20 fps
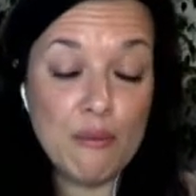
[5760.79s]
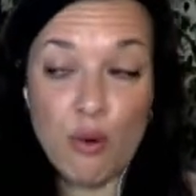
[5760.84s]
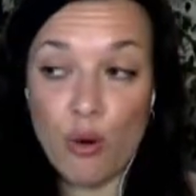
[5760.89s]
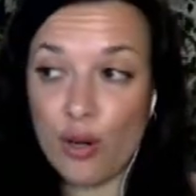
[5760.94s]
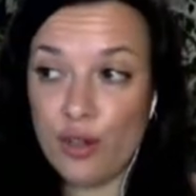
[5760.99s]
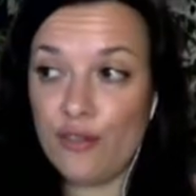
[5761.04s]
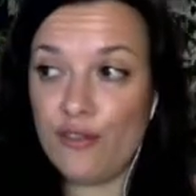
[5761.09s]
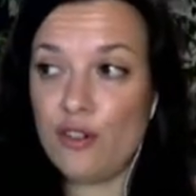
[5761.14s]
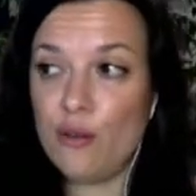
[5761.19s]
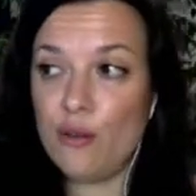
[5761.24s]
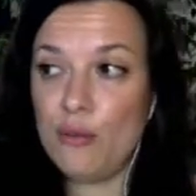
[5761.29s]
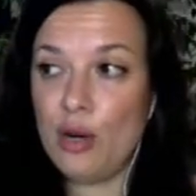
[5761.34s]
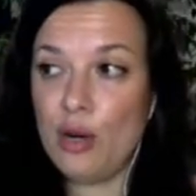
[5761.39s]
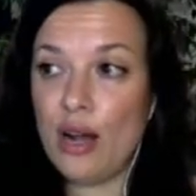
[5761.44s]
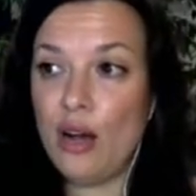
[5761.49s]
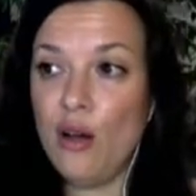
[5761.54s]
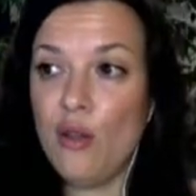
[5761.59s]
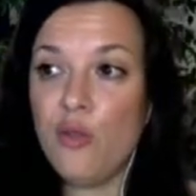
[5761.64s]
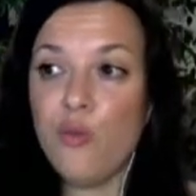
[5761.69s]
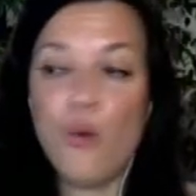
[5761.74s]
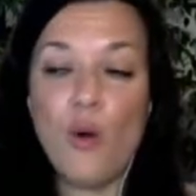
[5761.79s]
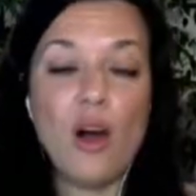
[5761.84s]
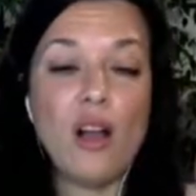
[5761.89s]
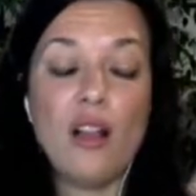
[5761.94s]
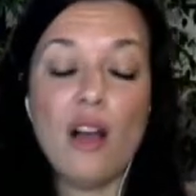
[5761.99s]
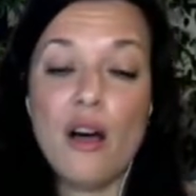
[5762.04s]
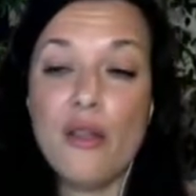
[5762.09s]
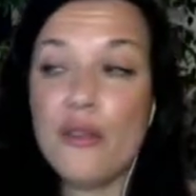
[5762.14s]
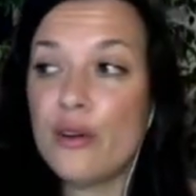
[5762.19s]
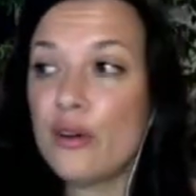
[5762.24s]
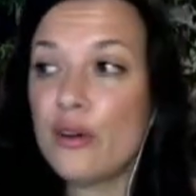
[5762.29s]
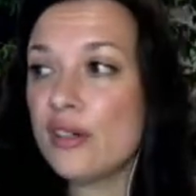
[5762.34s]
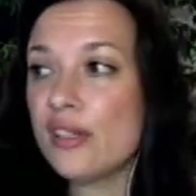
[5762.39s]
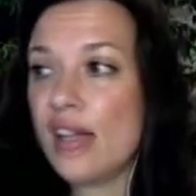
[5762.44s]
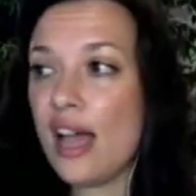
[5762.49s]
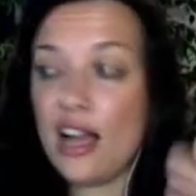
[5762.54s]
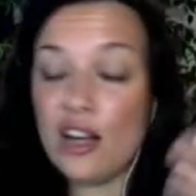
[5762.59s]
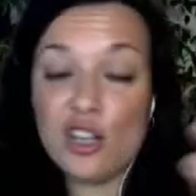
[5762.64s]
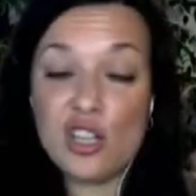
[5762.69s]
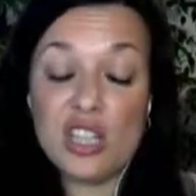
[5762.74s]
important for your health, while others
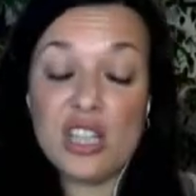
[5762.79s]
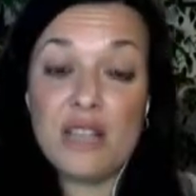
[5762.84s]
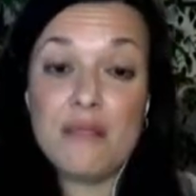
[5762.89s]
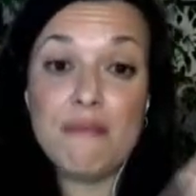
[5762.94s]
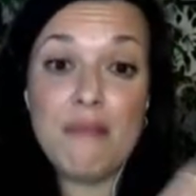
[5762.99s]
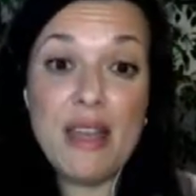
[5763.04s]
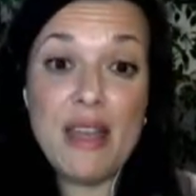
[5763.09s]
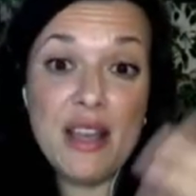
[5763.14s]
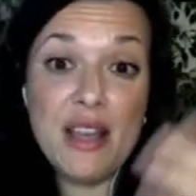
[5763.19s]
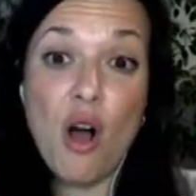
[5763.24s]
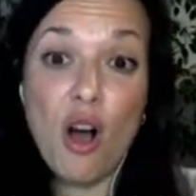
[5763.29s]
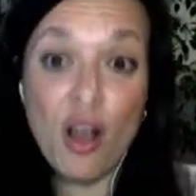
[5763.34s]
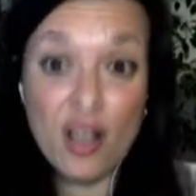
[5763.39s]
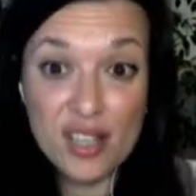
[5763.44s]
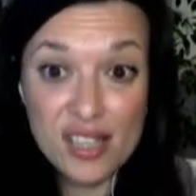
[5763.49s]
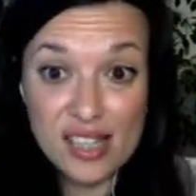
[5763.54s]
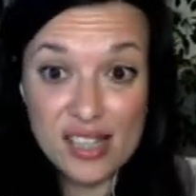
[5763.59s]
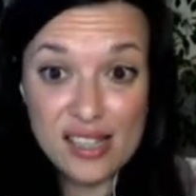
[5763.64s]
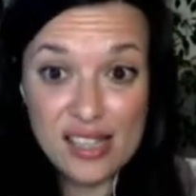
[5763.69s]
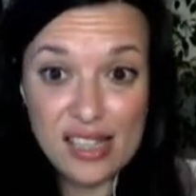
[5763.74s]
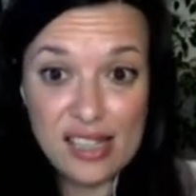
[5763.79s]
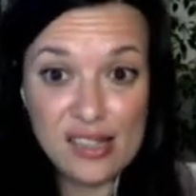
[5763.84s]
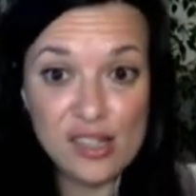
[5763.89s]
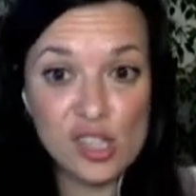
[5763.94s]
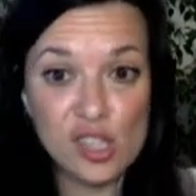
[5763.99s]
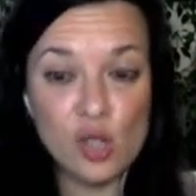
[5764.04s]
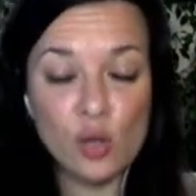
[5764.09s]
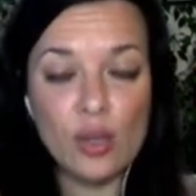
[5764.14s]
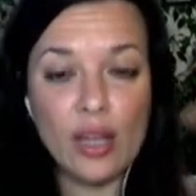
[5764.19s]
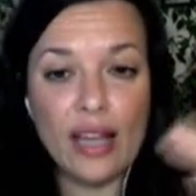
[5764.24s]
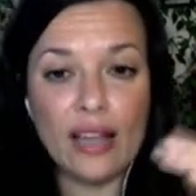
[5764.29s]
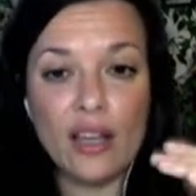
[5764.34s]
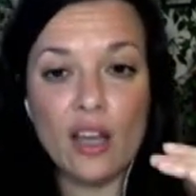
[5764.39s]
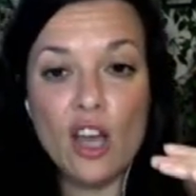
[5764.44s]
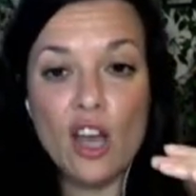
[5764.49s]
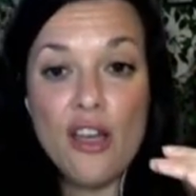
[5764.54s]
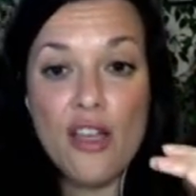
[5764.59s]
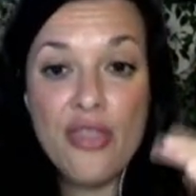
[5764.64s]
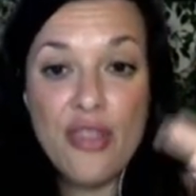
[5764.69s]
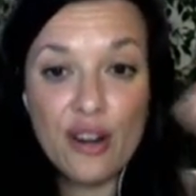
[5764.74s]
actually may cause disease. So like
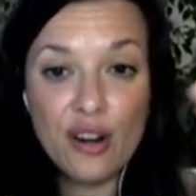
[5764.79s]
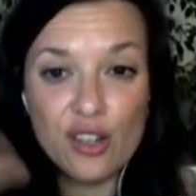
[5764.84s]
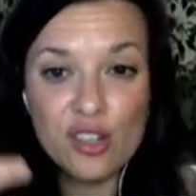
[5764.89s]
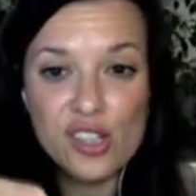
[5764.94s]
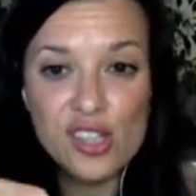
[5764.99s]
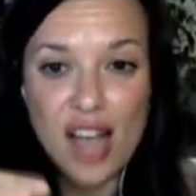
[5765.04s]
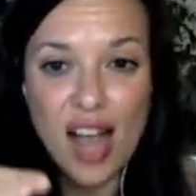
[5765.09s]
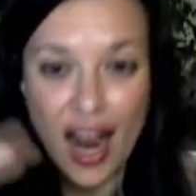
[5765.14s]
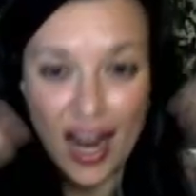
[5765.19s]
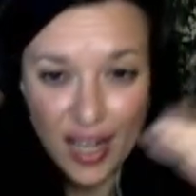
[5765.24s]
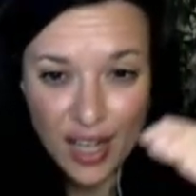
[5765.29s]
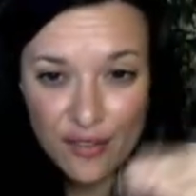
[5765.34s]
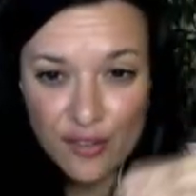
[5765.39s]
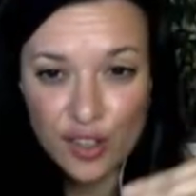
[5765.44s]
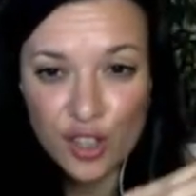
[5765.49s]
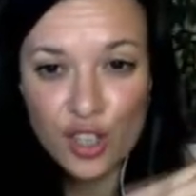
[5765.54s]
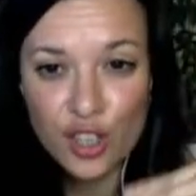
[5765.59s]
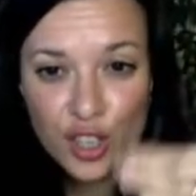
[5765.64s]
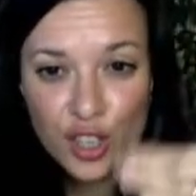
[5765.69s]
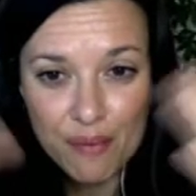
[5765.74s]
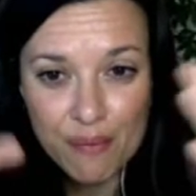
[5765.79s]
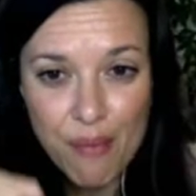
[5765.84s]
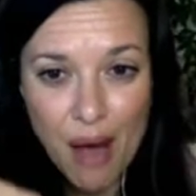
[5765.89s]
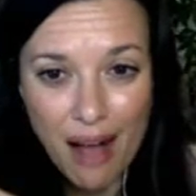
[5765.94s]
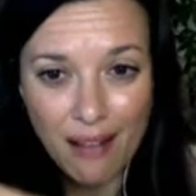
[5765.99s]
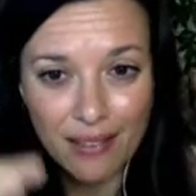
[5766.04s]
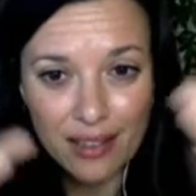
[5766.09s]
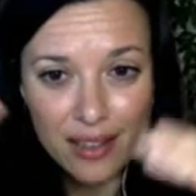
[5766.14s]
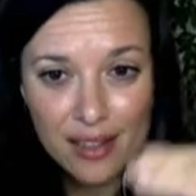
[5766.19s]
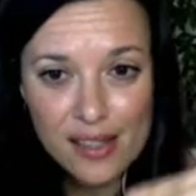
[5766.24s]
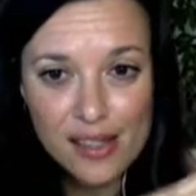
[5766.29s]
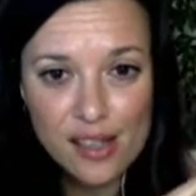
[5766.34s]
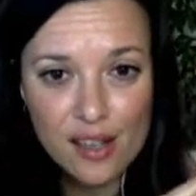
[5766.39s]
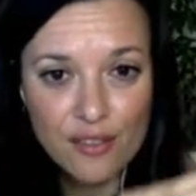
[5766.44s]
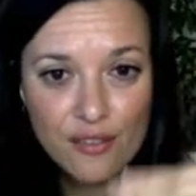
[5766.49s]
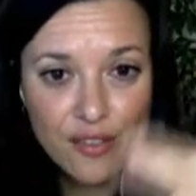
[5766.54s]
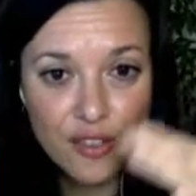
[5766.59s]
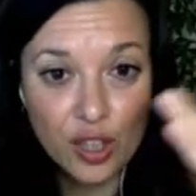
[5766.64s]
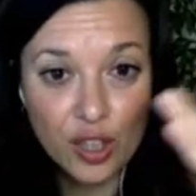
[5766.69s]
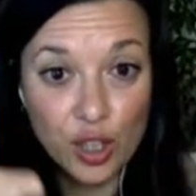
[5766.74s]
there is kind of a good balance
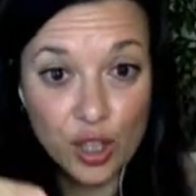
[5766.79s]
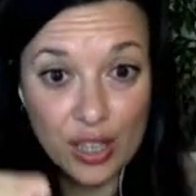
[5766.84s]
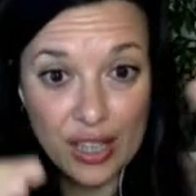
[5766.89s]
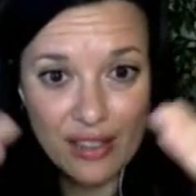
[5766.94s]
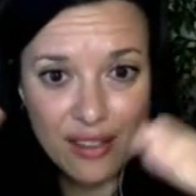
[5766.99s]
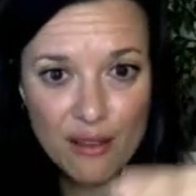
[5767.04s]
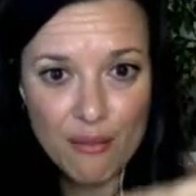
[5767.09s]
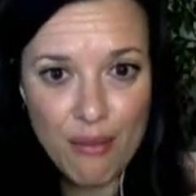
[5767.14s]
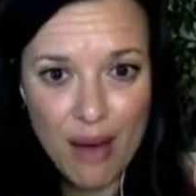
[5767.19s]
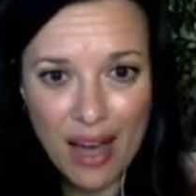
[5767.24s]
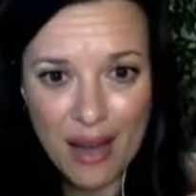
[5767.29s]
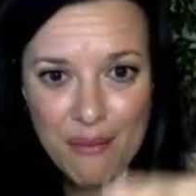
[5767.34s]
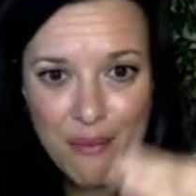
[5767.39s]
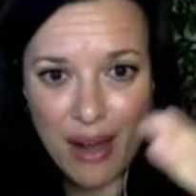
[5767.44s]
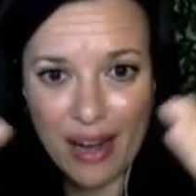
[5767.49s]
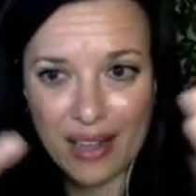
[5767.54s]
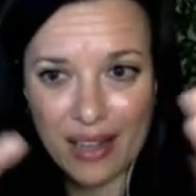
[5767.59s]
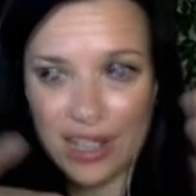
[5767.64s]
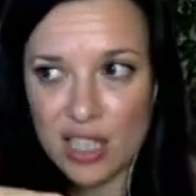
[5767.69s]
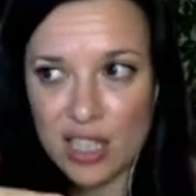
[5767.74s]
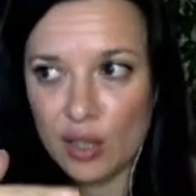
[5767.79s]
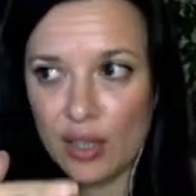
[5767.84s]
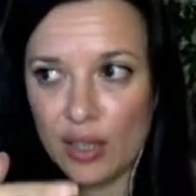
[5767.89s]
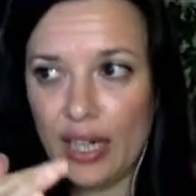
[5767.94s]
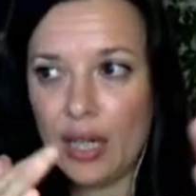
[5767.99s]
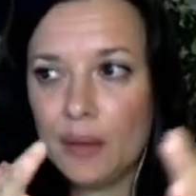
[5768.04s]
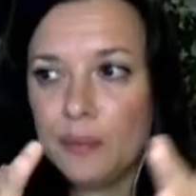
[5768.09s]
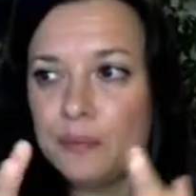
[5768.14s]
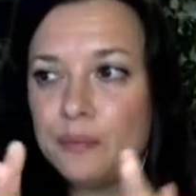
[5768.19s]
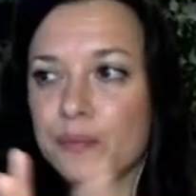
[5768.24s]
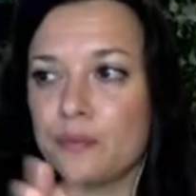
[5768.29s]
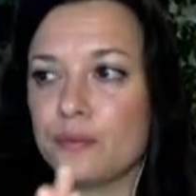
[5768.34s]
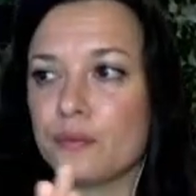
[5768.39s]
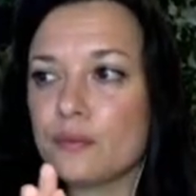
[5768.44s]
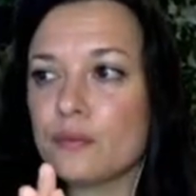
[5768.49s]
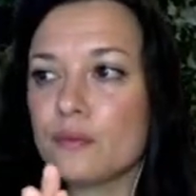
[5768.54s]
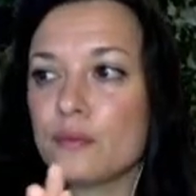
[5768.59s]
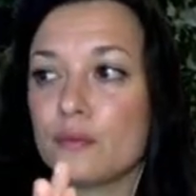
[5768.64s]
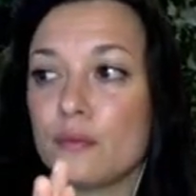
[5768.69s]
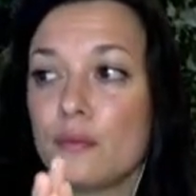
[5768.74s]
of the good and the bad bacteria.
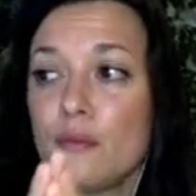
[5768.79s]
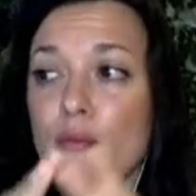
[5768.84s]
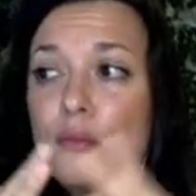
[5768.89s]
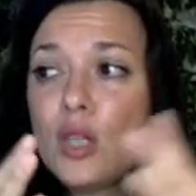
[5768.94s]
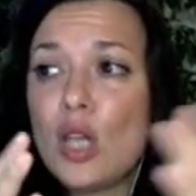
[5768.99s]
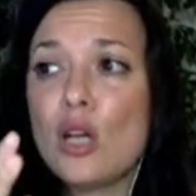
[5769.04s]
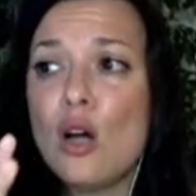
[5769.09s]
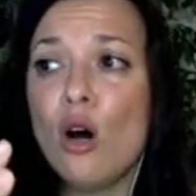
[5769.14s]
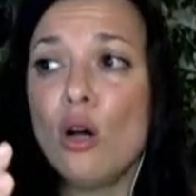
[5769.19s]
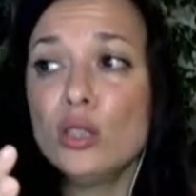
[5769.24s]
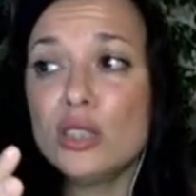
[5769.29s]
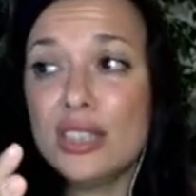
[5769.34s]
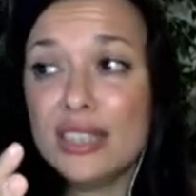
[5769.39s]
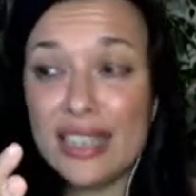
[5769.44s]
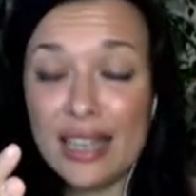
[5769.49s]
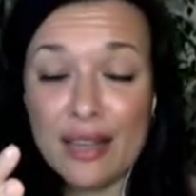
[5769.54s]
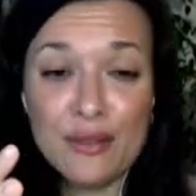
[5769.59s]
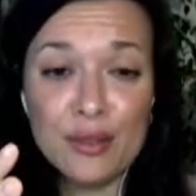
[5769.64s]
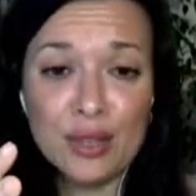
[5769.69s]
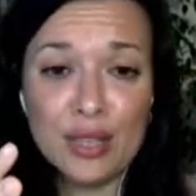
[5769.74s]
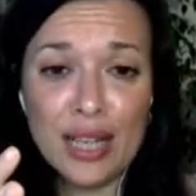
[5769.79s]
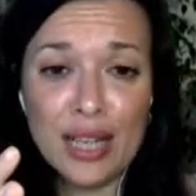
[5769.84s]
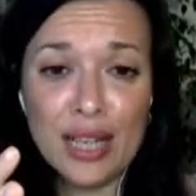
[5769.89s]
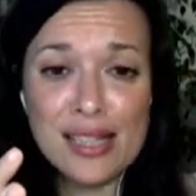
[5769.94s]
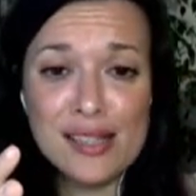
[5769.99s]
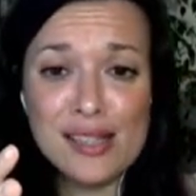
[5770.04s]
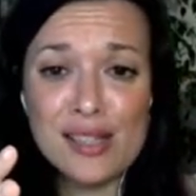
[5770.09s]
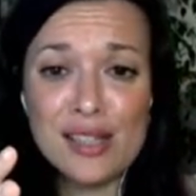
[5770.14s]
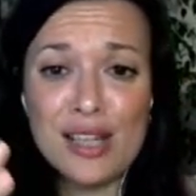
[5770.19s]
Altogether, guys,